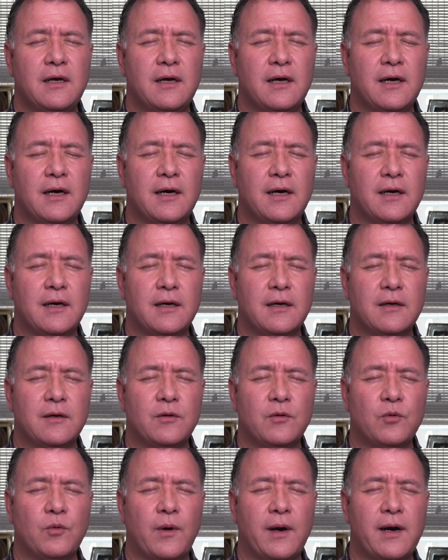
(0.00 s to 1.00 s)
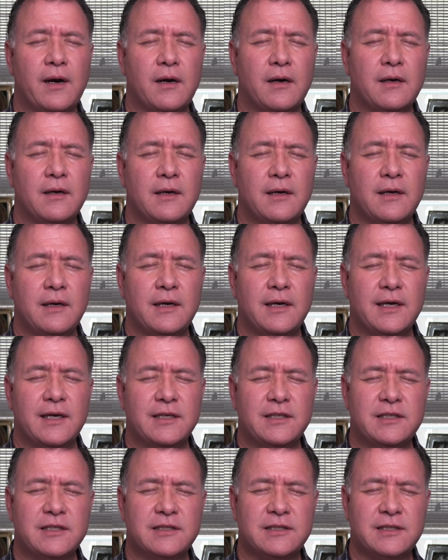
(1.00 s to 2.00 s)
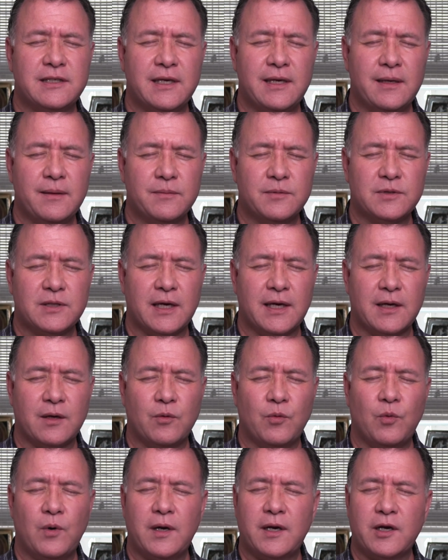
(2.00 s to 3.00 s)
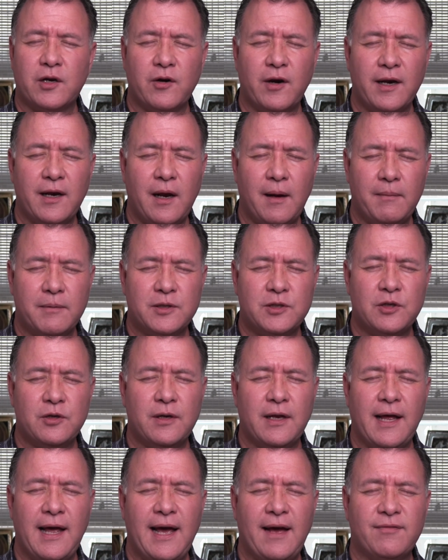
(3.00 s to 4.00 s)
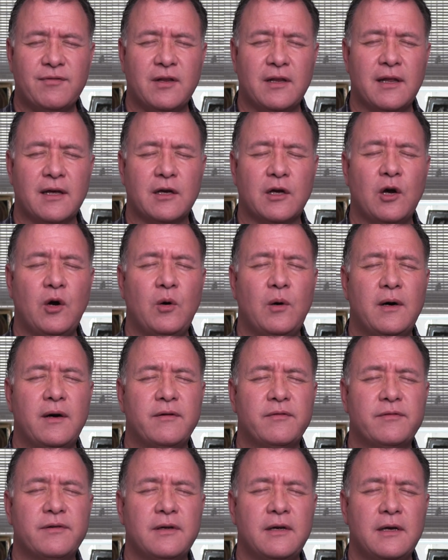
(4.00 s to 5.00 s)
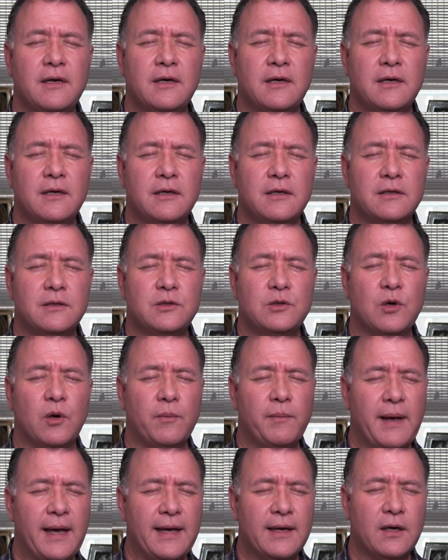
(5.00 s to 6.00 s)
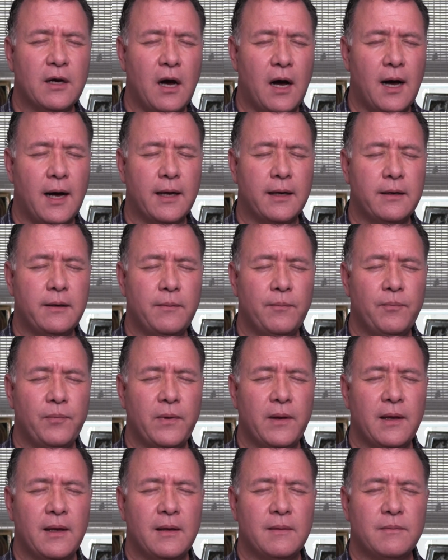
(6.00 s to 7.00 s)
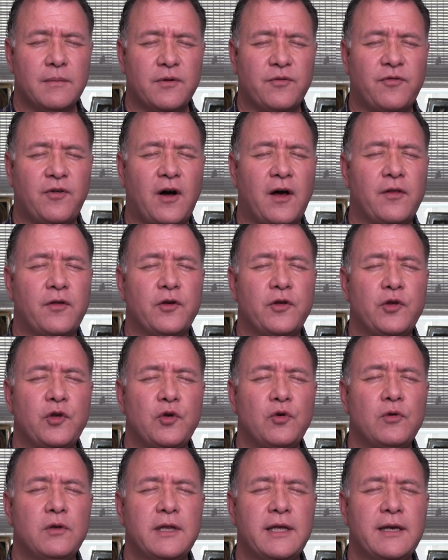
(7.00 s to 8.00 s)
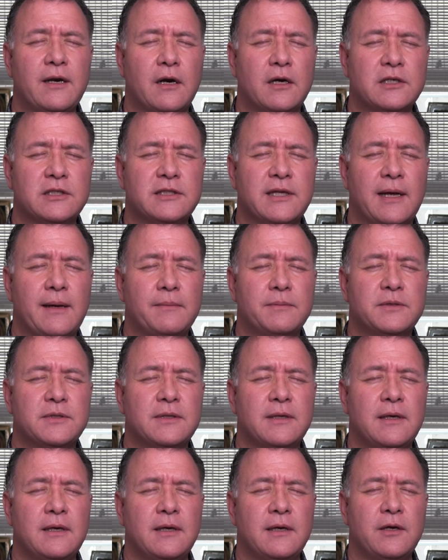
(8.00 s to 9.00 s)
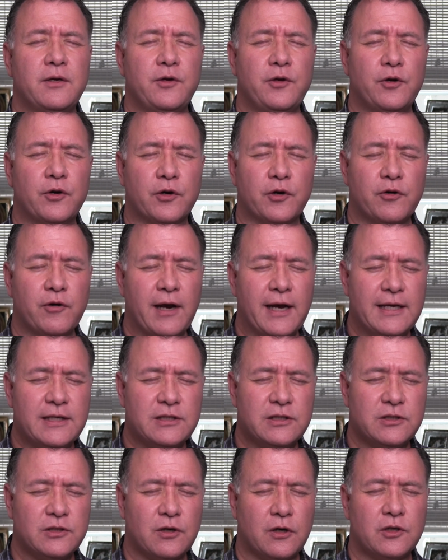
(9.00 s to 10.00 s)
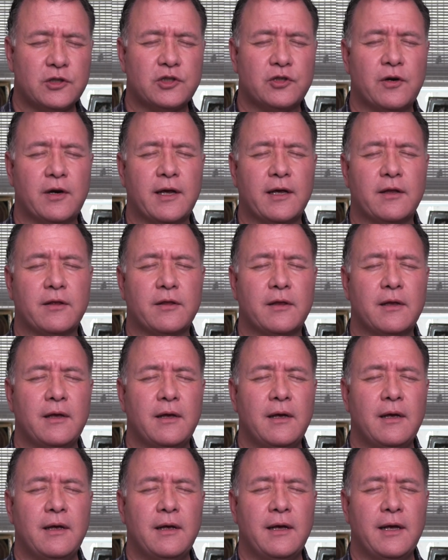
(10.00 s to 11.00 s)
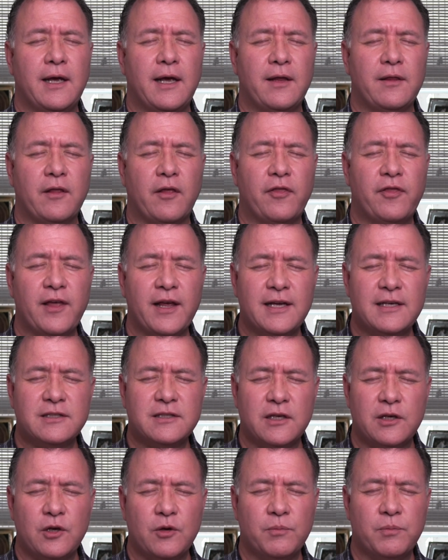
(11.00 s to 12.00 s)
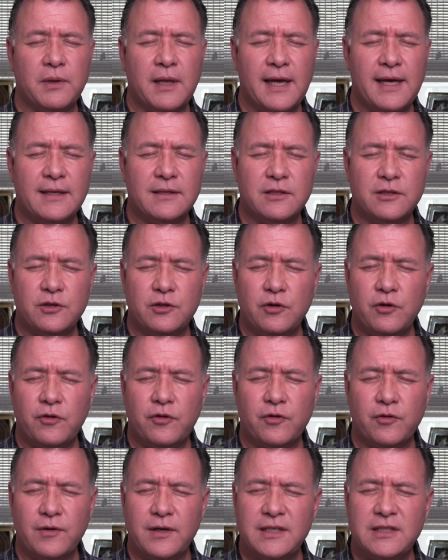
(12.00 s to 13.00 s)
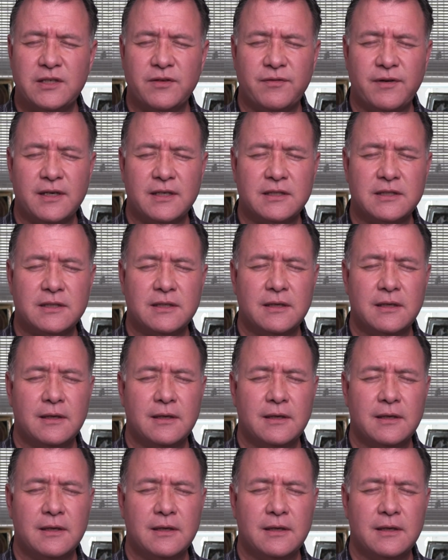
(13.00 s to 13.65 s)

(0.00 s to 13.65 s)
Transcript: uh, where it just seems like what a great opportunity I have to let go of to obey God. But Father, you lead our steps. Your grace is our strength. And the things that you plan to do through each of us